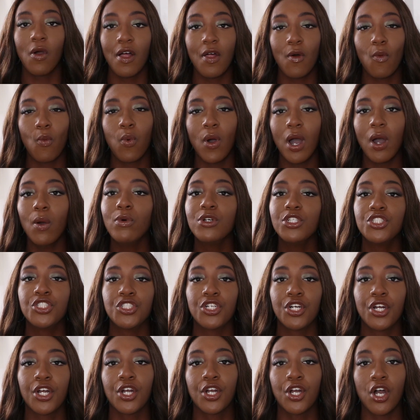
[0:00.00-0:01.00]
What was
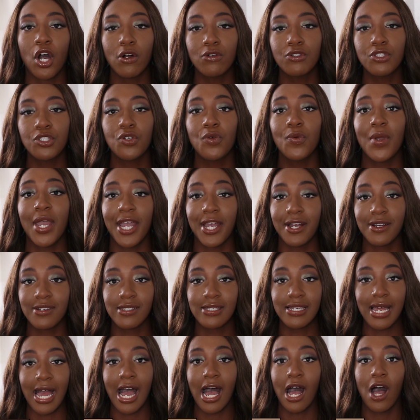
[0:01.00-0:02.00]
your go-to
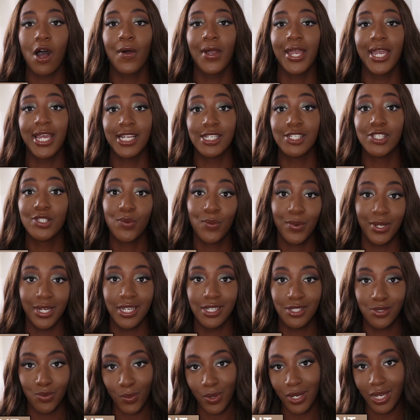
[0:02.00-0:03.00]
hairstyle in
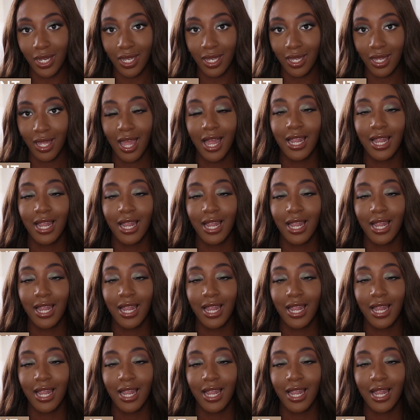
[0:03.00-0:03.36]
2020?